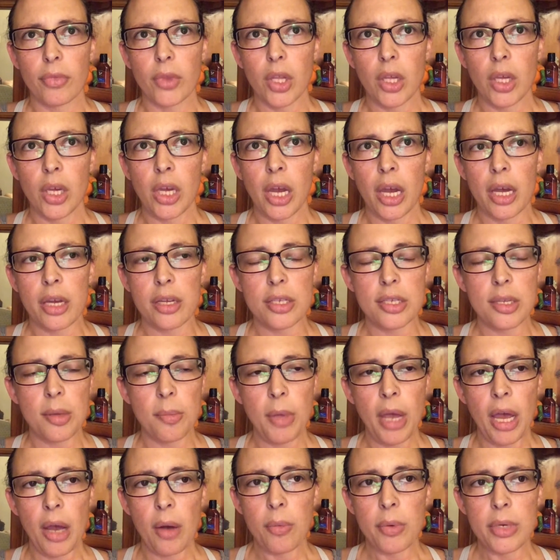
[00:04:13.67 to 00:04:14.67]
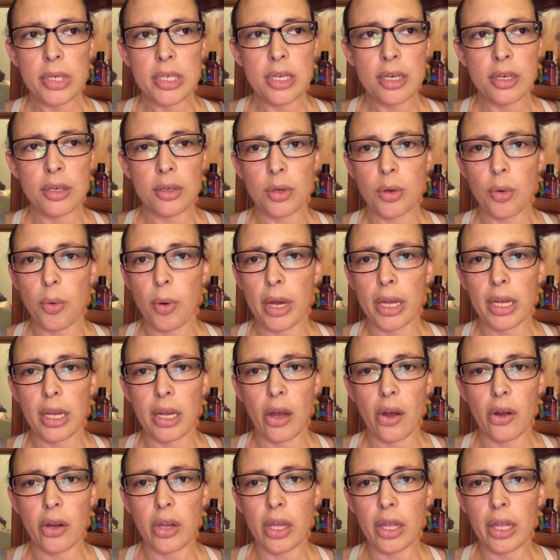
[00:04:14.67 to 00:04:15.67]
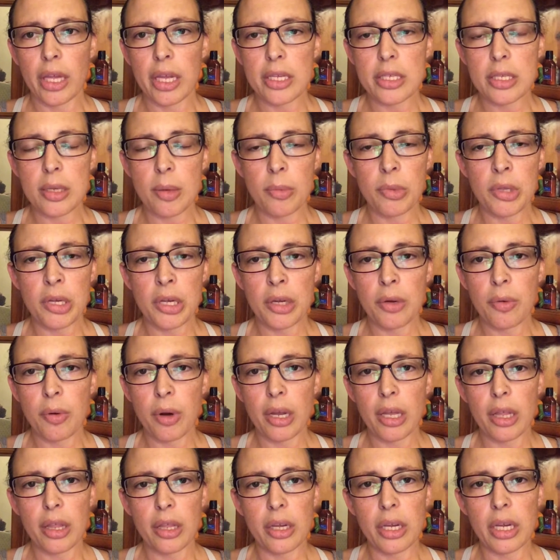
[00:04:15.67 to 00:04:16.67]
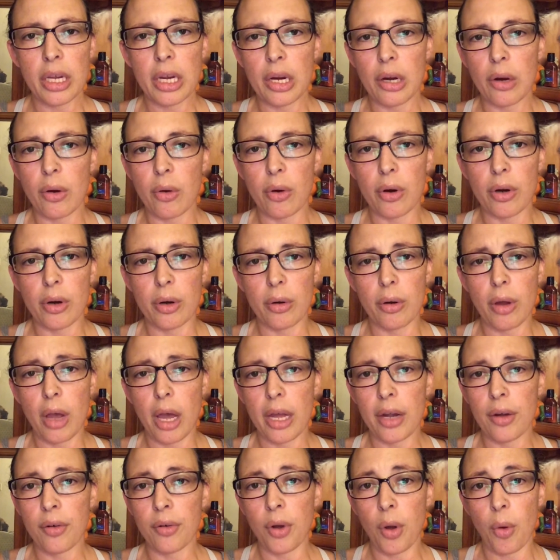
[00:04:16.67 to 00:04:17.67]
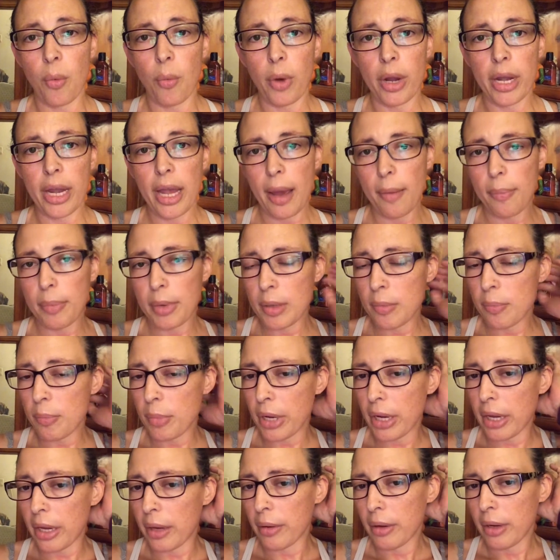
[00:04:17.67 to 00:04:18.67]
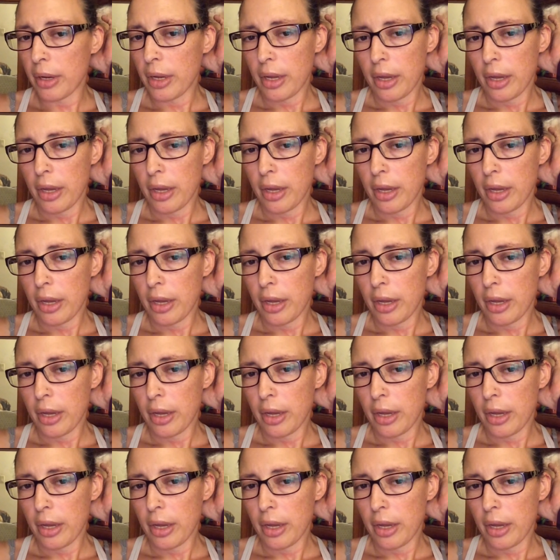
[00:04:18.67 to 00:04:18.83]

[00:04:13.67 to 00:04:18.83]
yeah, somehow we didn't quite calculate something correctly, or I don't know what happened, but